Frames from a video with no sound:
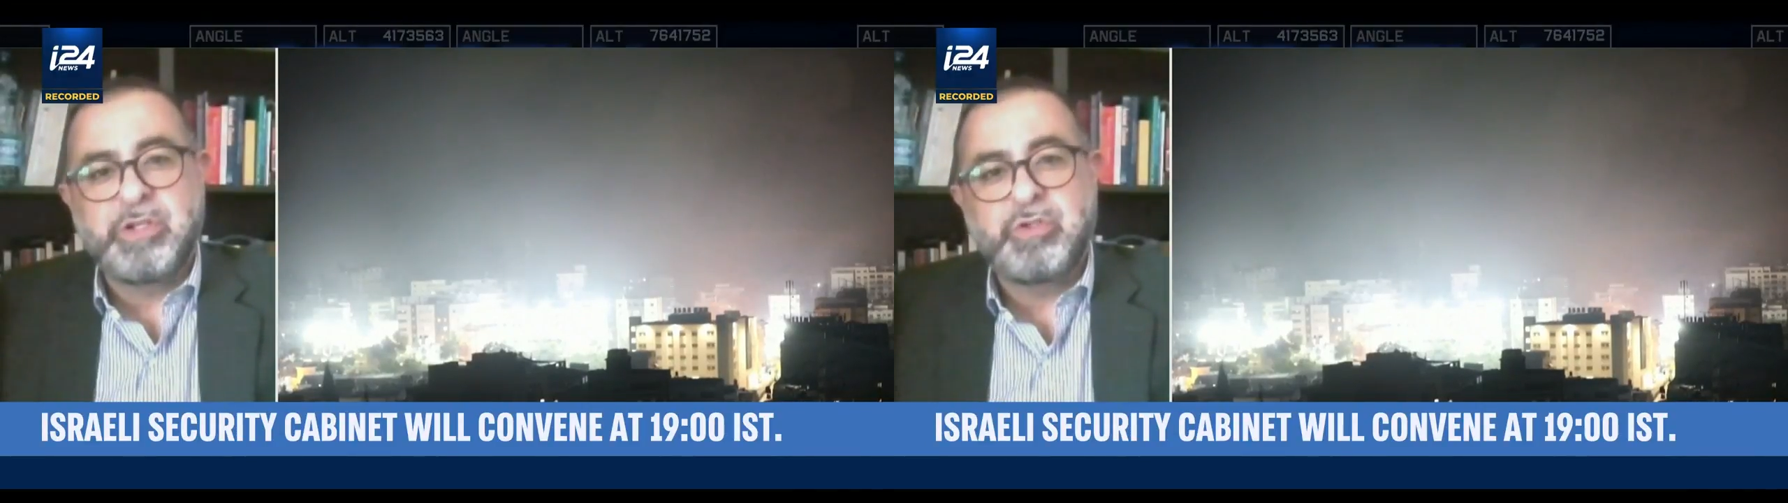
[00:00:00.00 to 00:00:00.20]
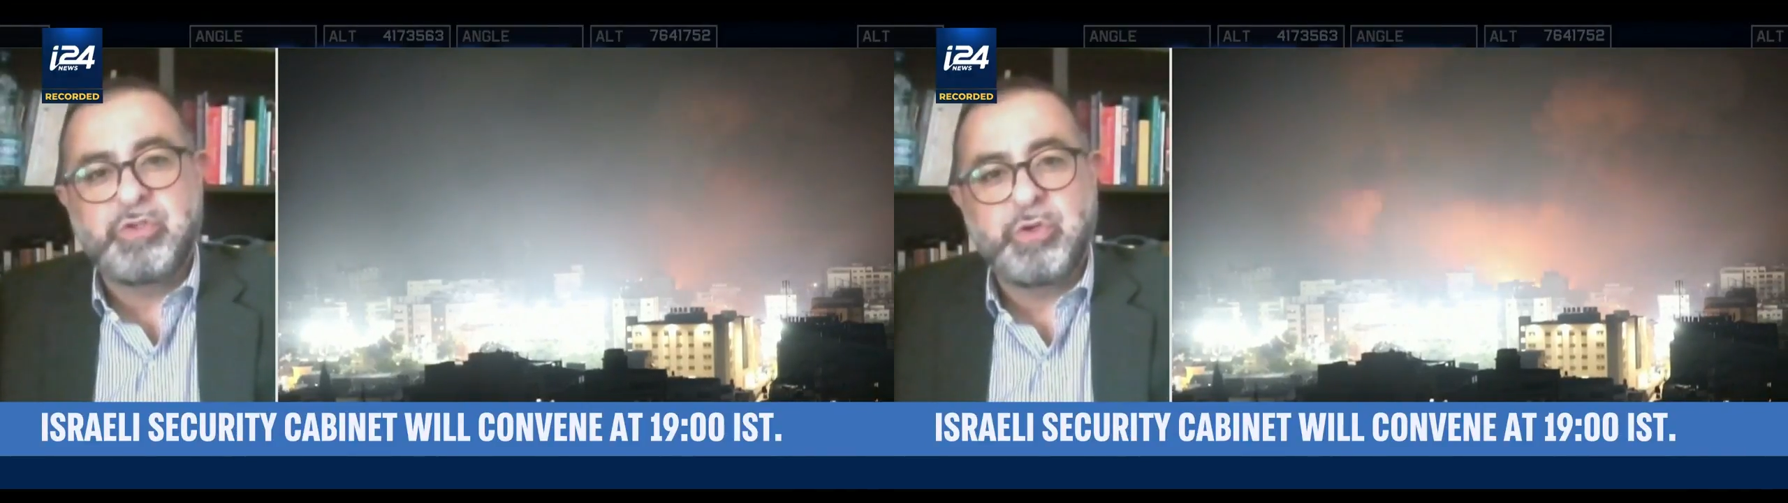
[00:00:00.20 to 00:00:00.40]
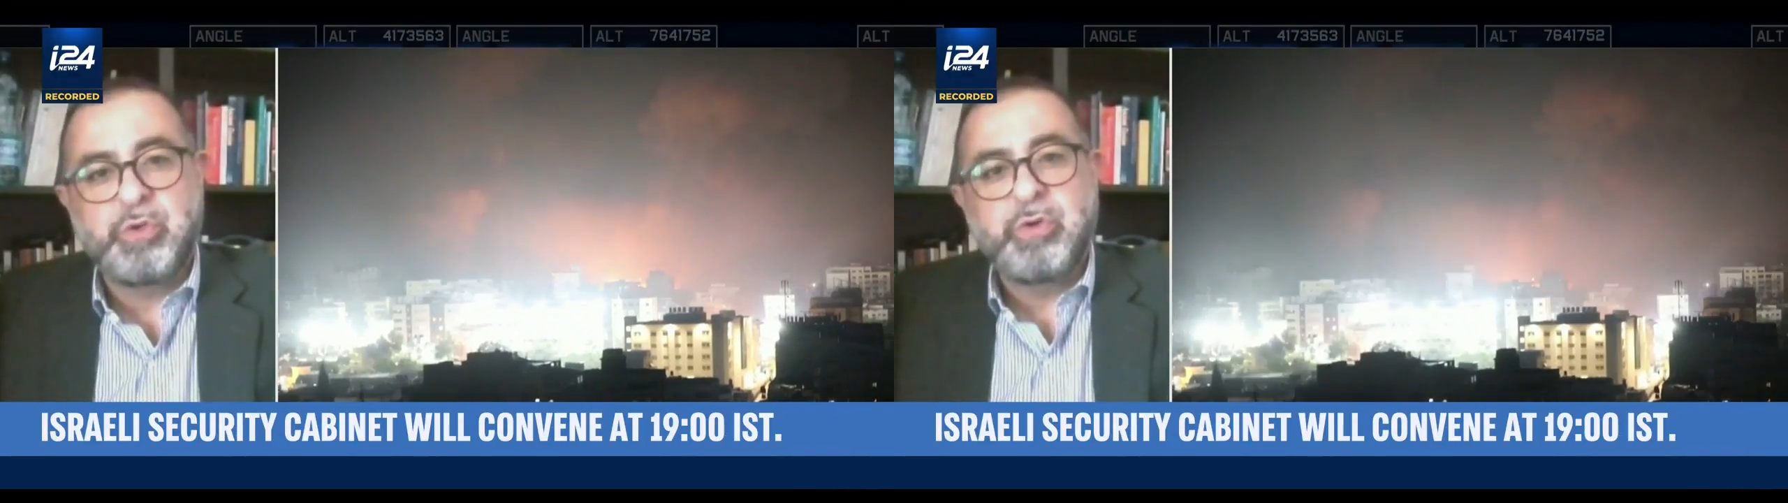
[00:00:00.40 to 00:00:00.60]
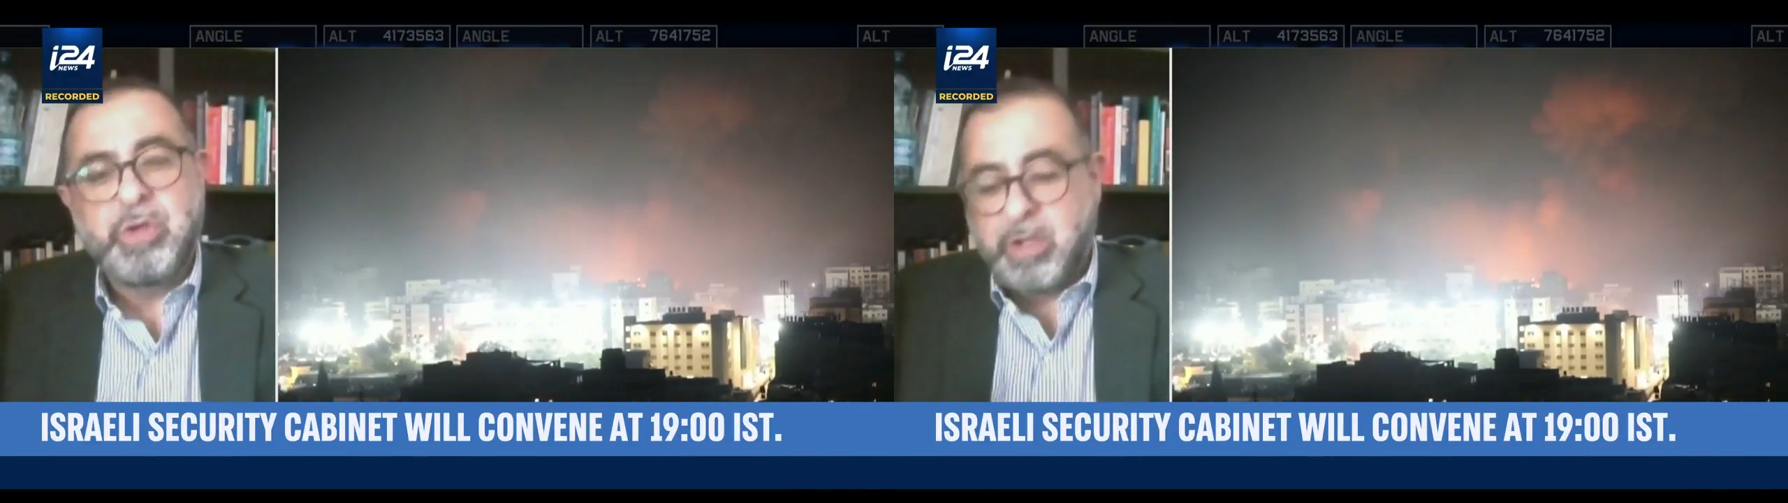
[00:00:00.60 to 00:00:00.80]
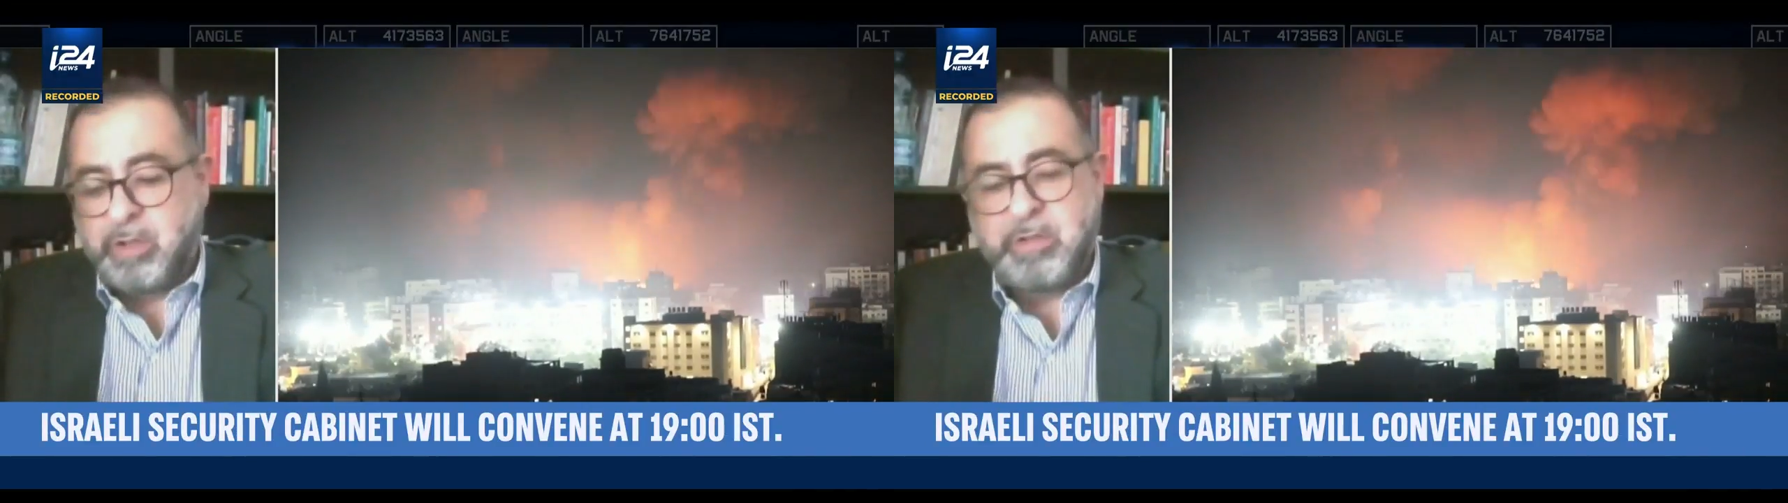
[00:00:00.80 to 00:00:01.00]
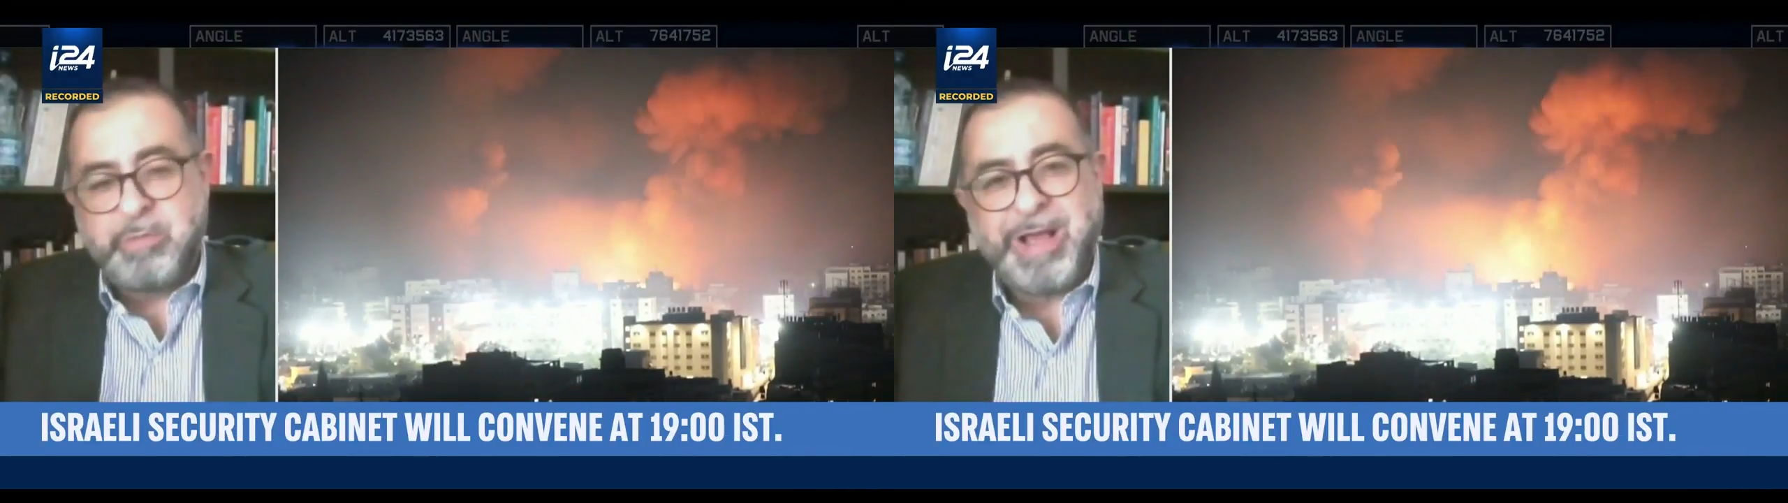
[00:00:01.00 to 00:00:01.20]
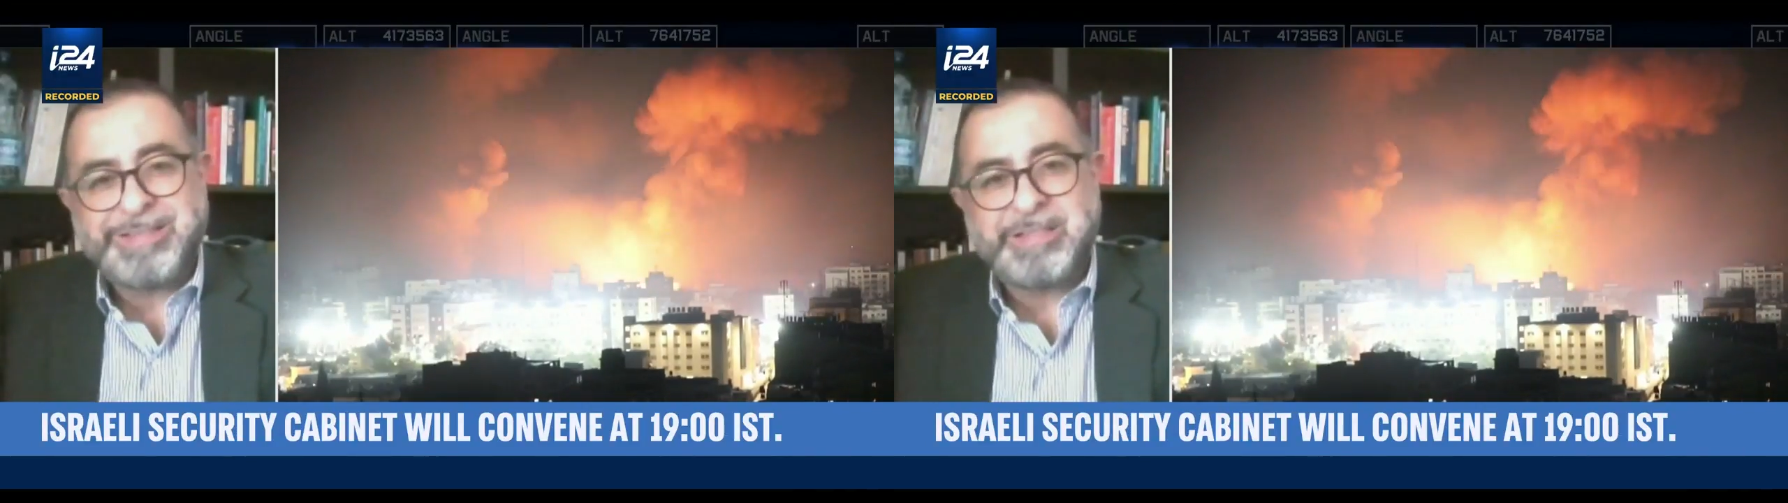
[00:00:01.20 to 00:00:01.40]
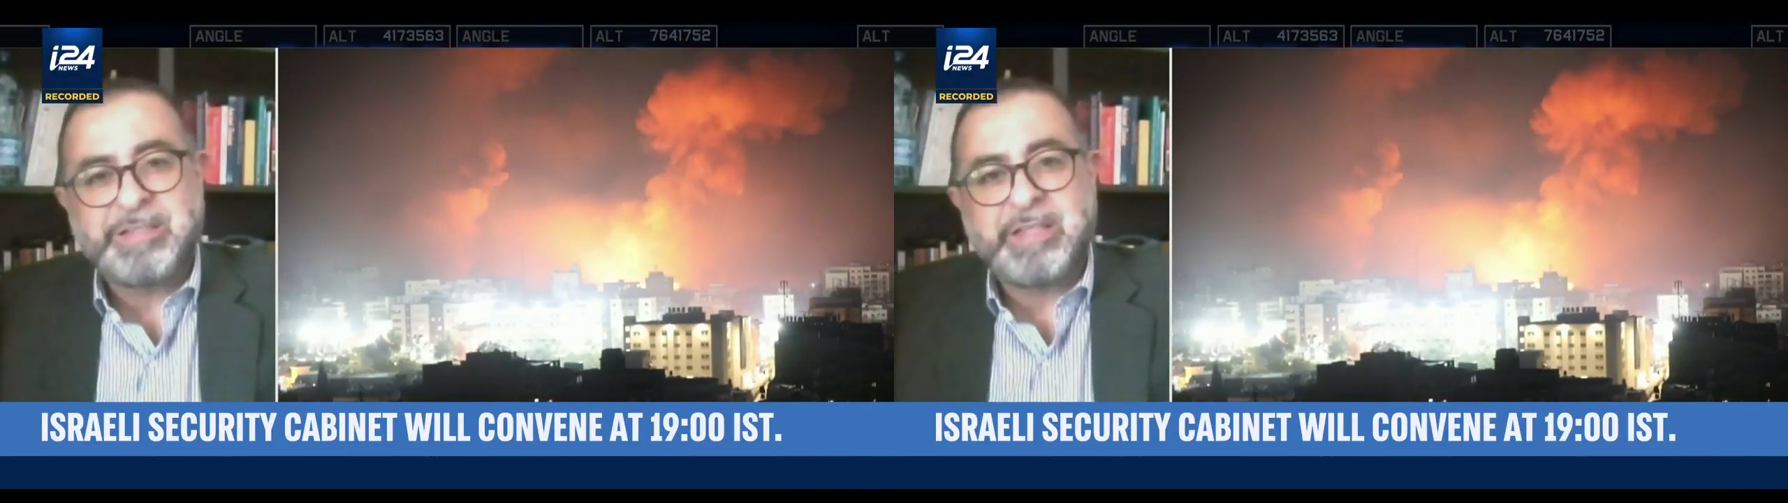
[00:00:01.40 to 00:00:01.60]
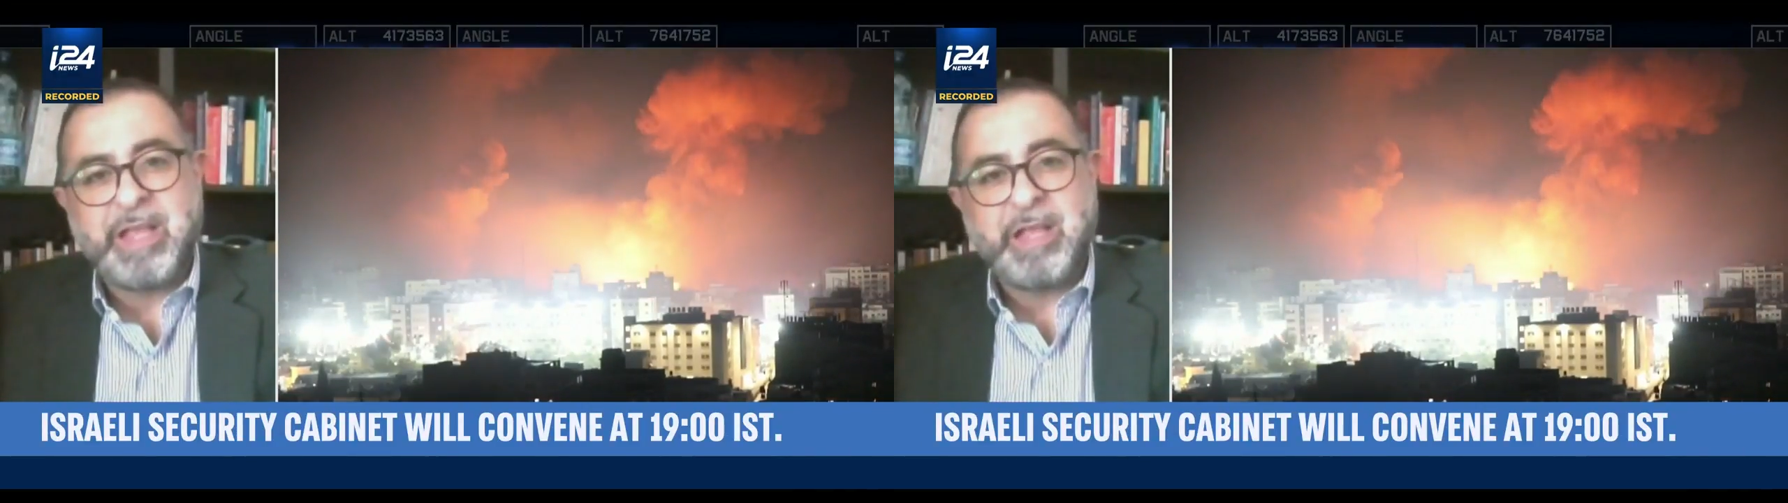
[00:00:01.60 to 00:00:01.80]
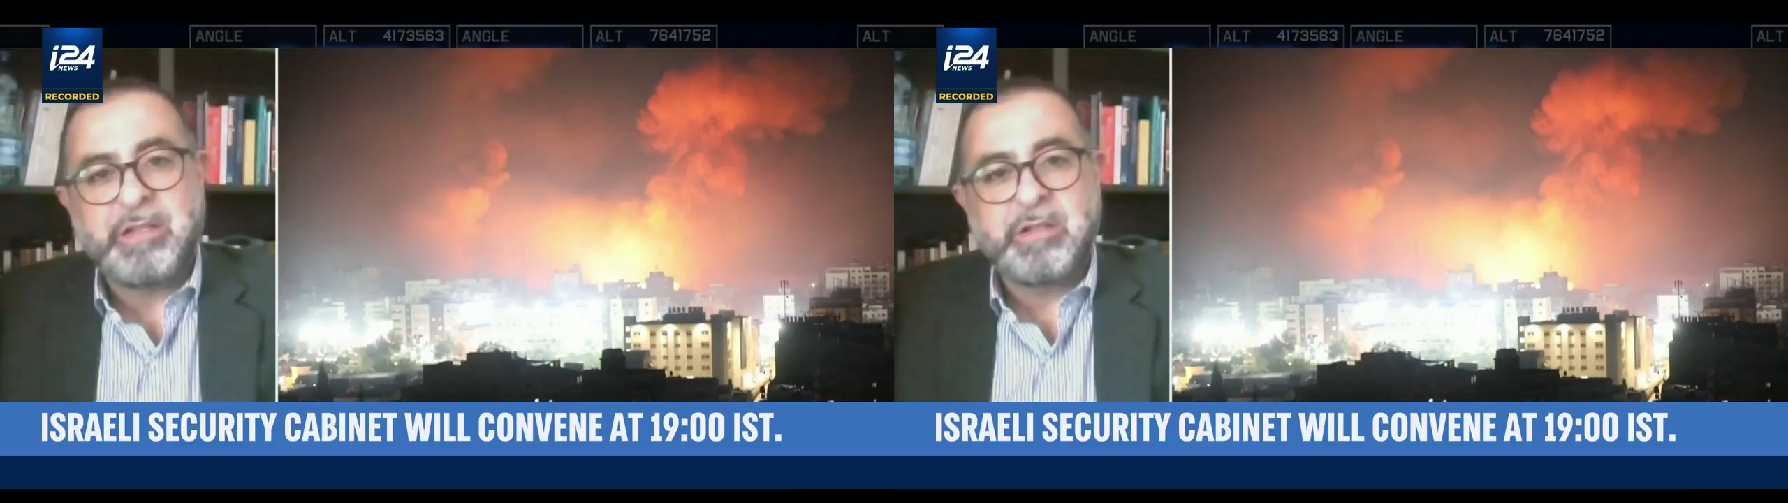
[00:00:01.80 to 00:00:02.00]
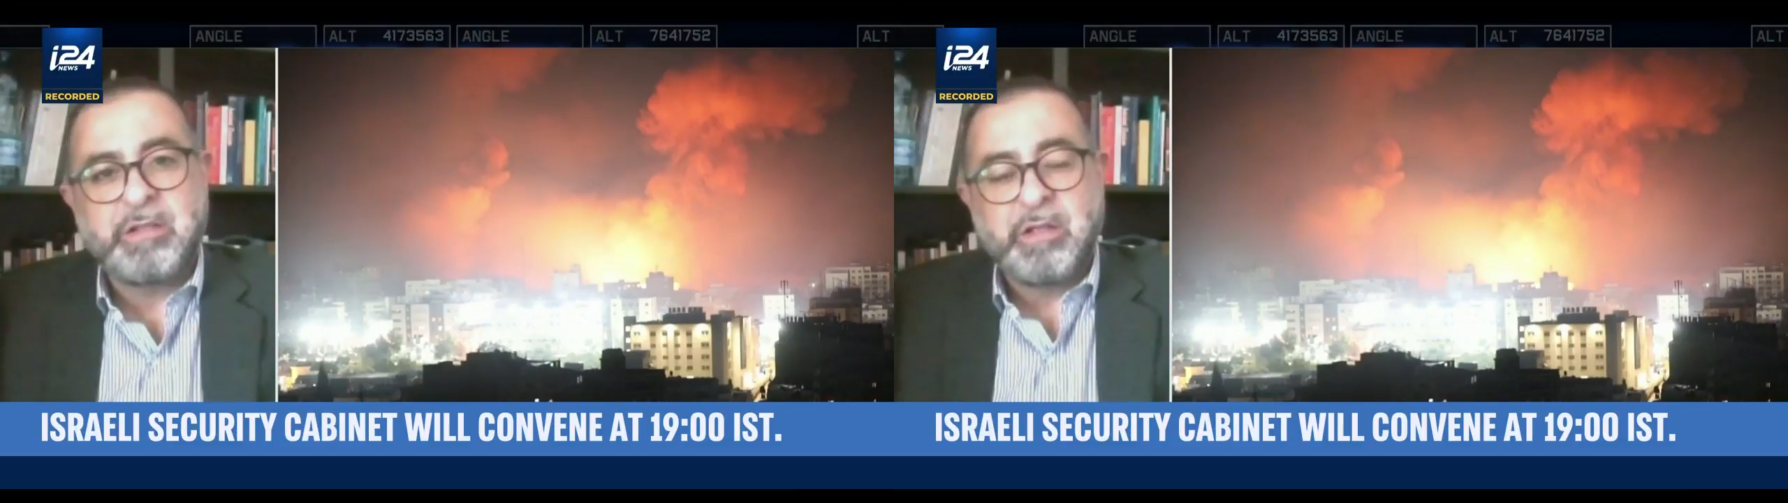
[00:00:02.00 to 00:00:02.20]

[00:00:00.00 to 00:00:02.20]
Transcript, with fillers: into Damascus Gate,